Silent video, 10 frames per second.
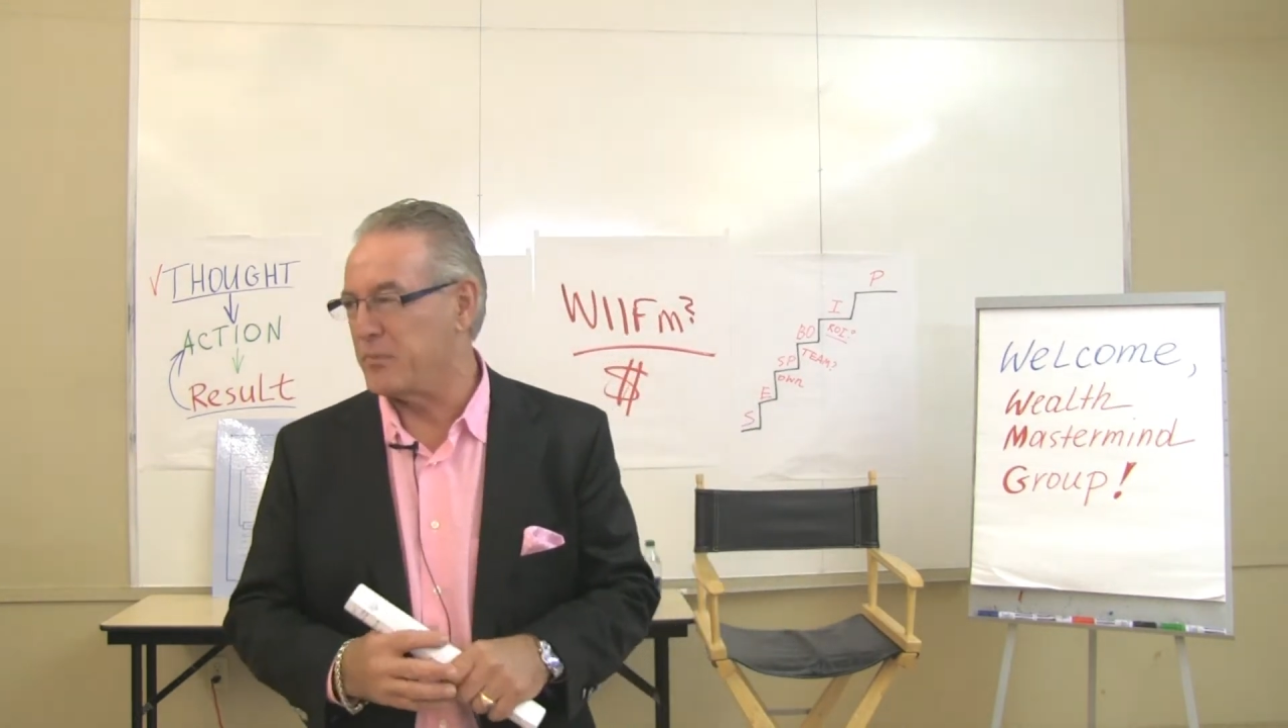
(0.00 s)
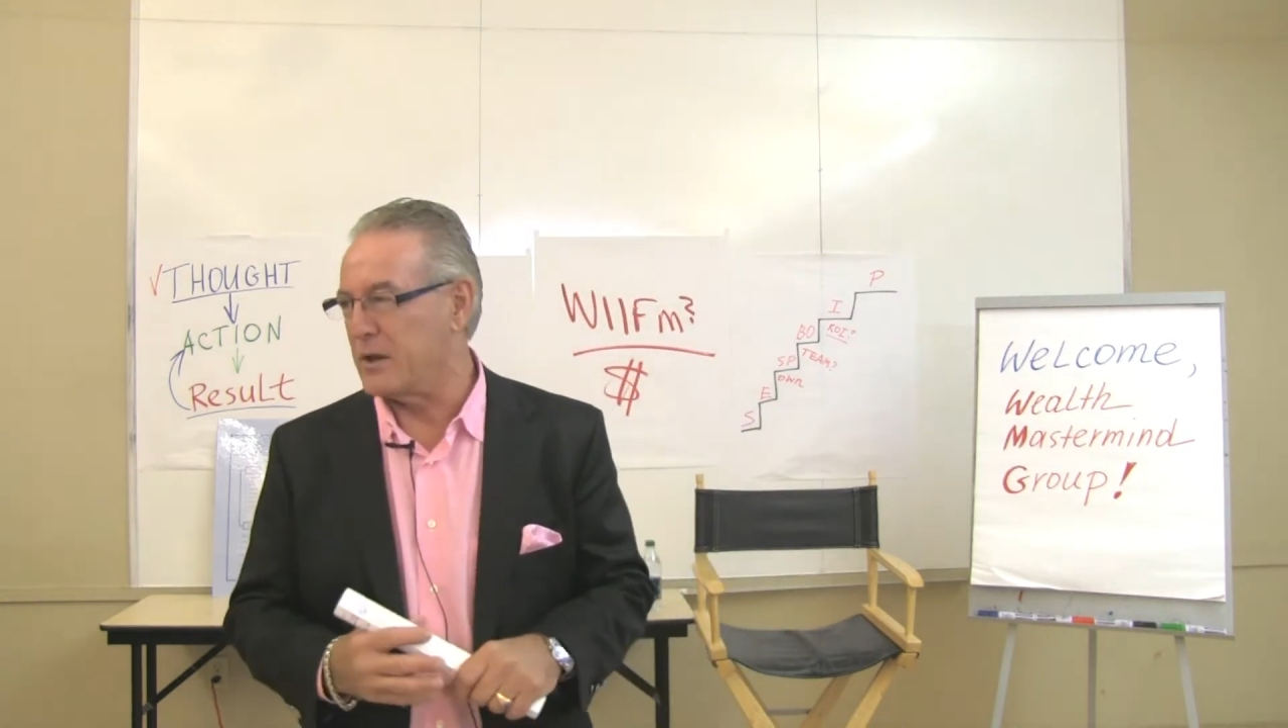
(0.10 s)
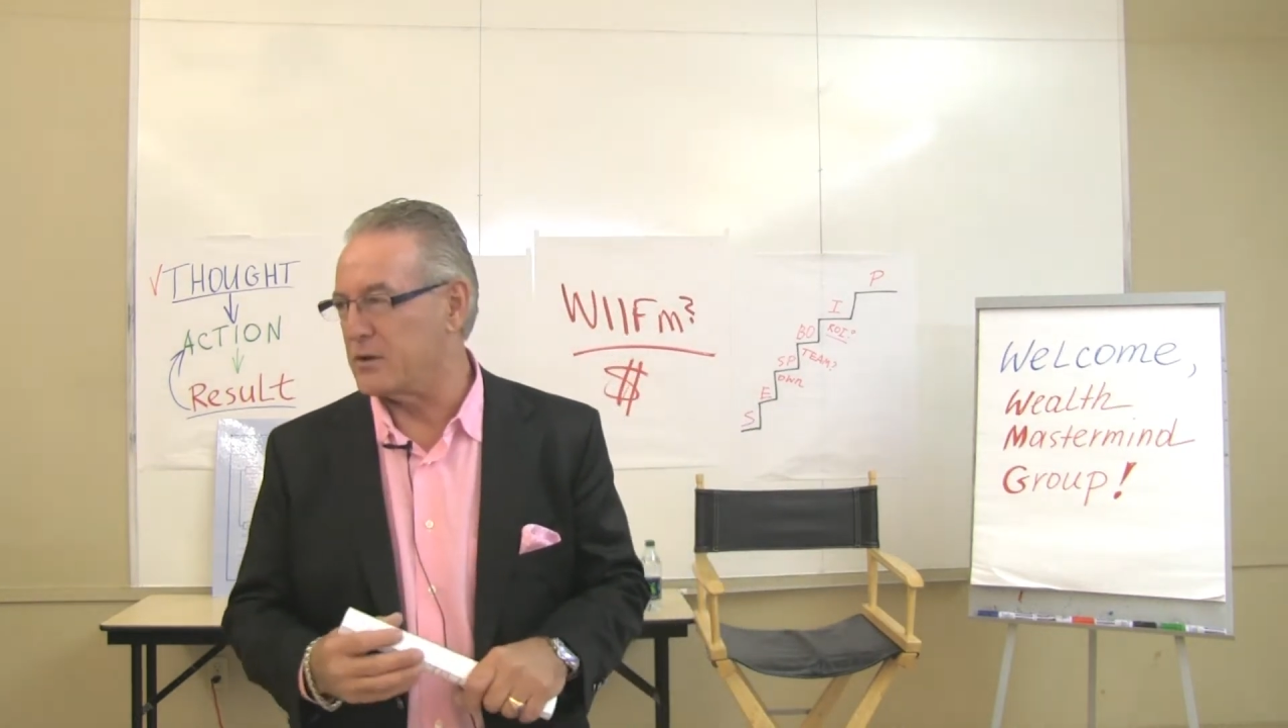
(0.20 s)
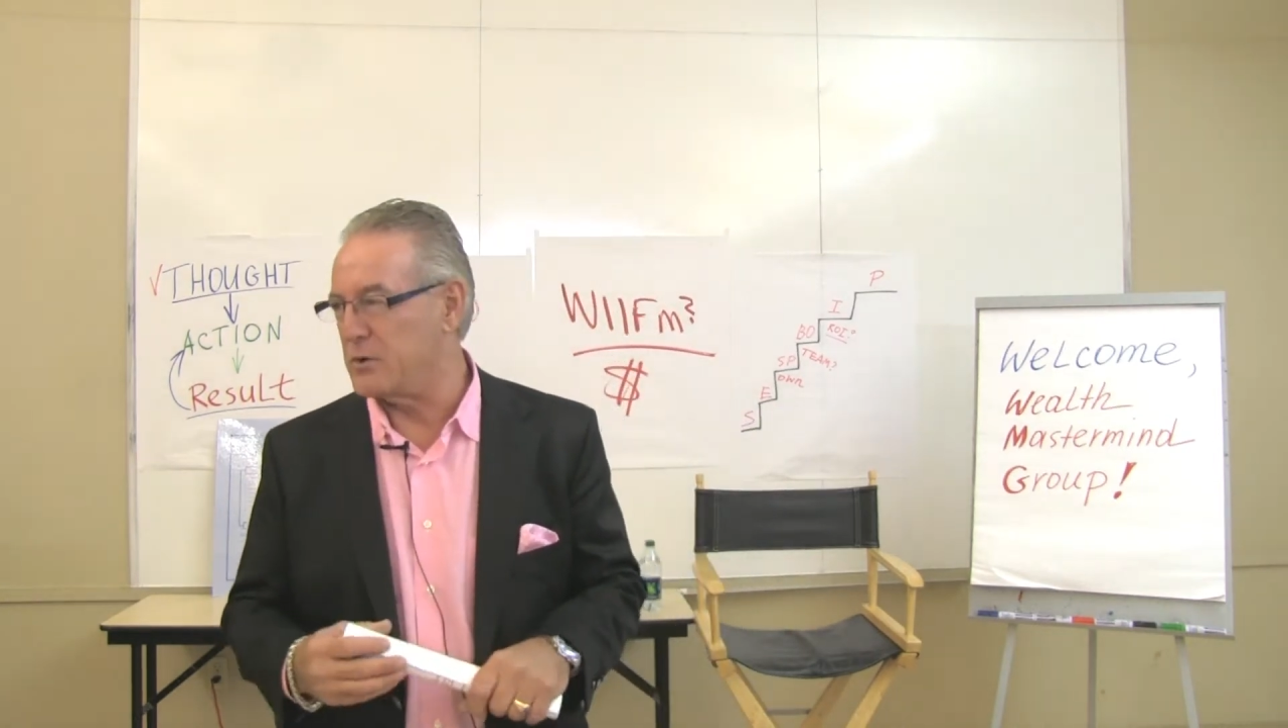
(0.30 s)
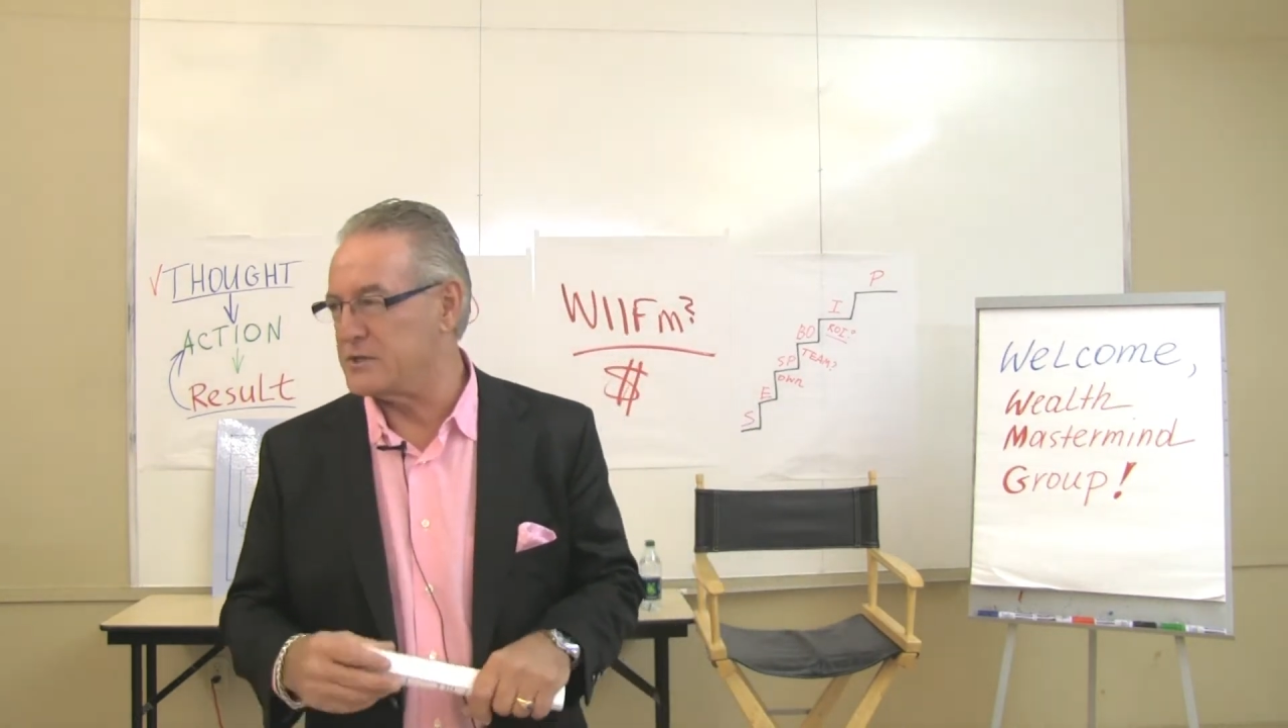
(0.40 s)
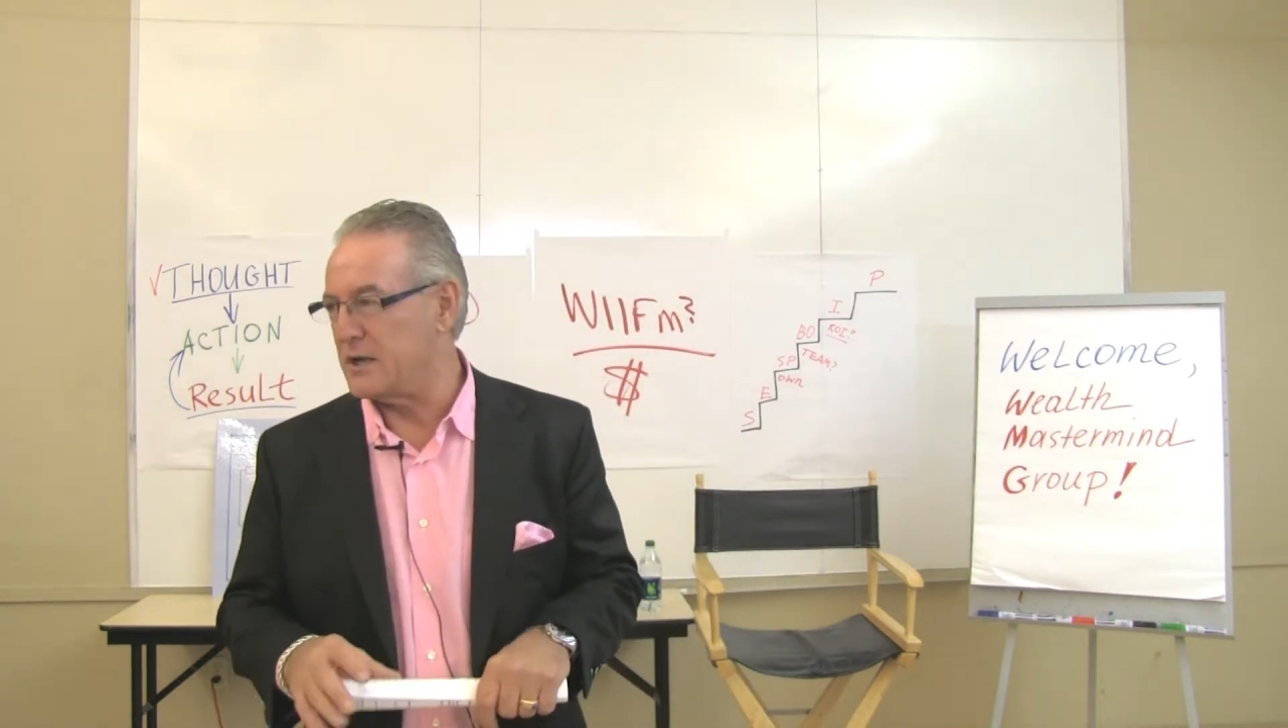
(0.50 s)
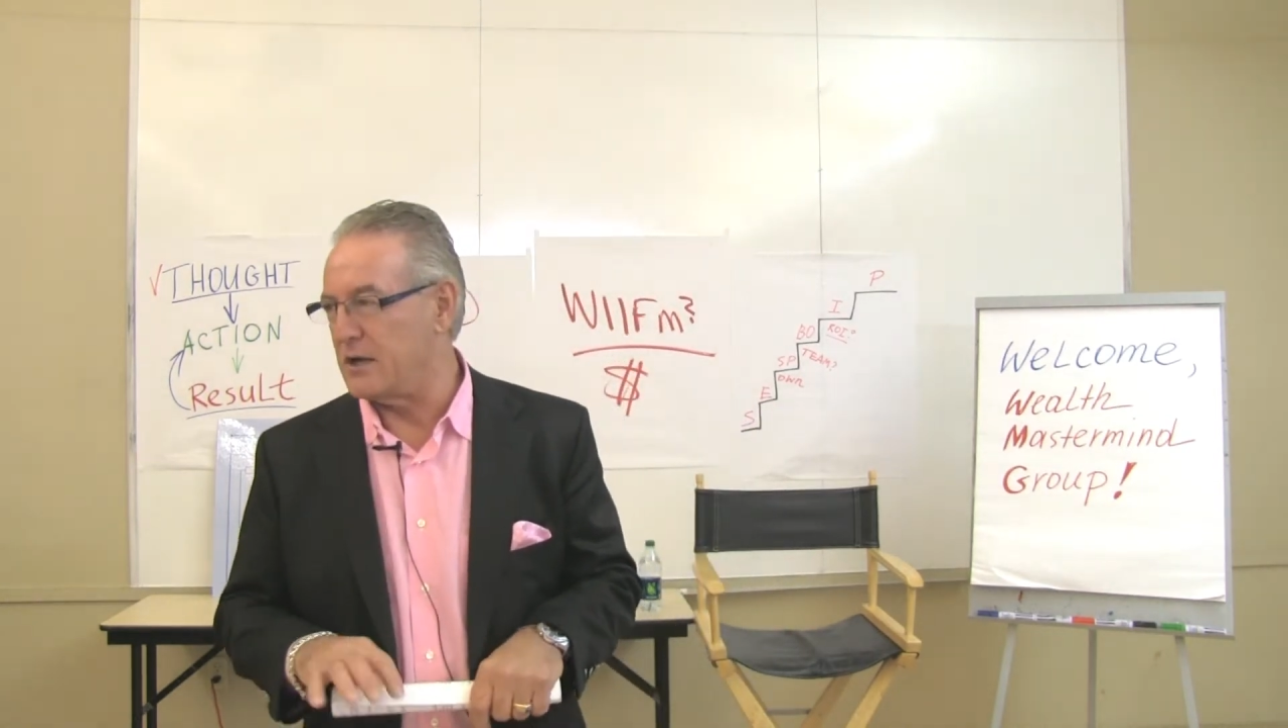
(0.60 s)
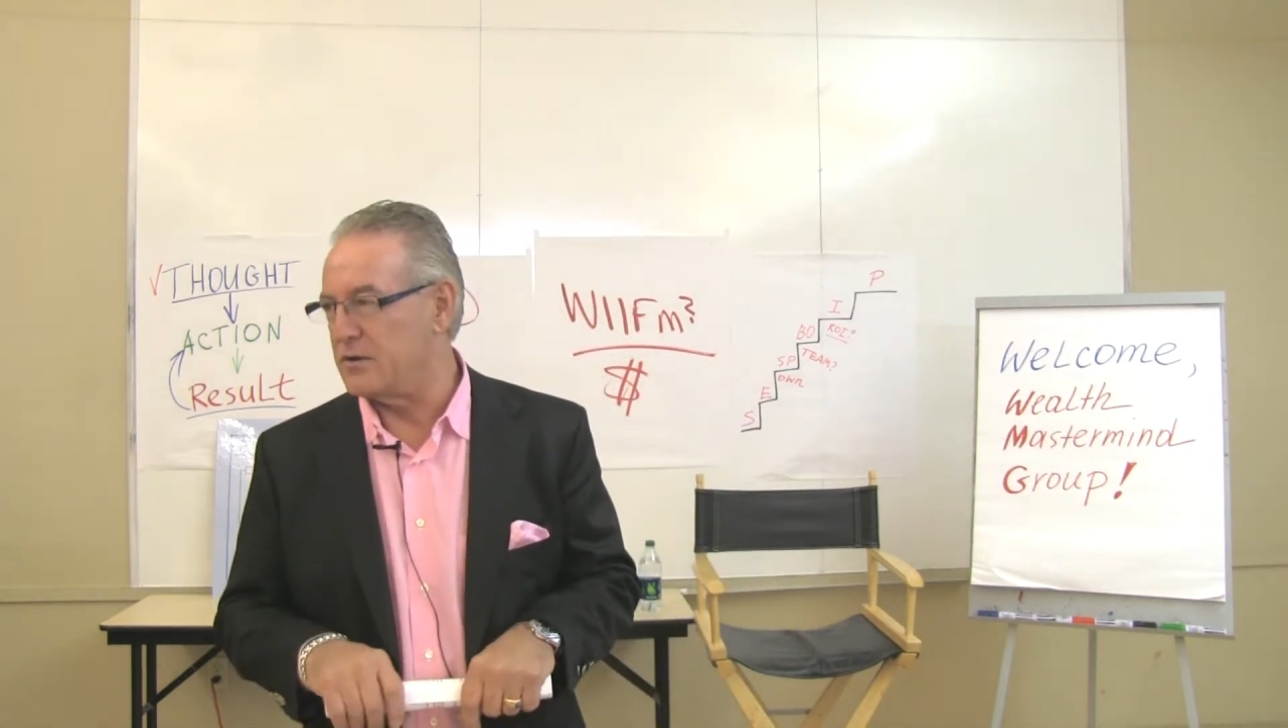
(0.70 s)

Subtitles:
And the reason I